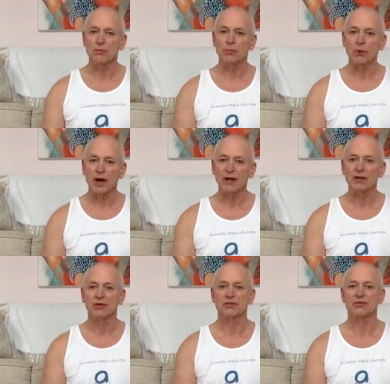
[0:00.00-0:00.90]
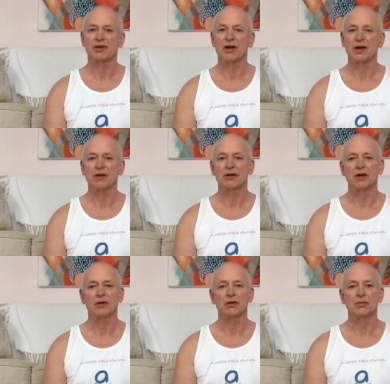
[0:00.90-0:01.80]
practiced on a
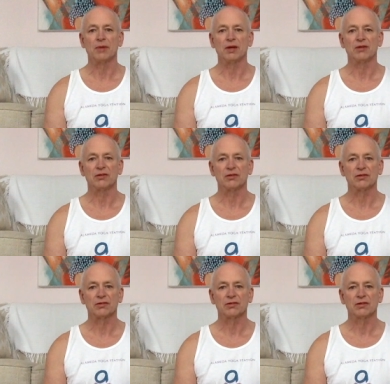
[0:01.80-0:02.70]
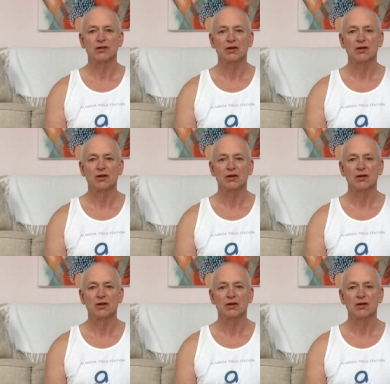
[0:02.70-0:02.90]
daily basis.